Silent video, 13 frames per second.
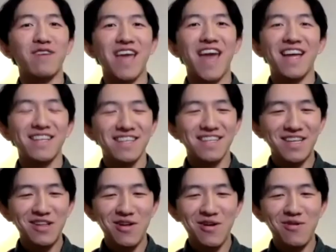And,
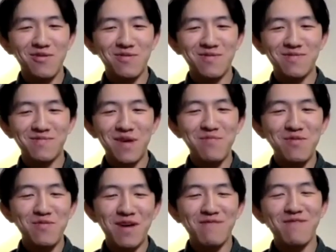people
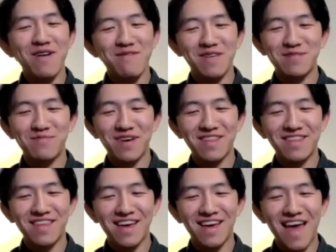make fun of this, but
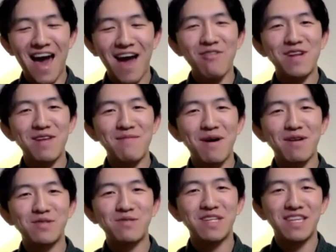the acronym
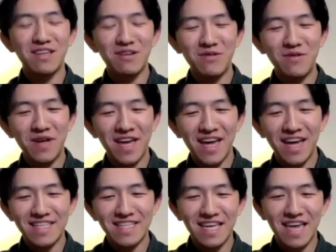LGBTQ,
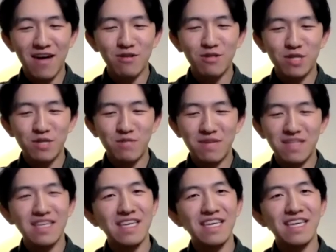it's like
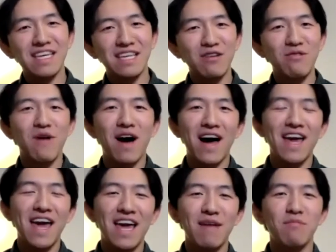
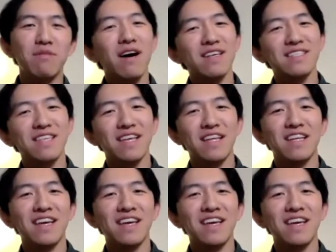LGBTQIA+, and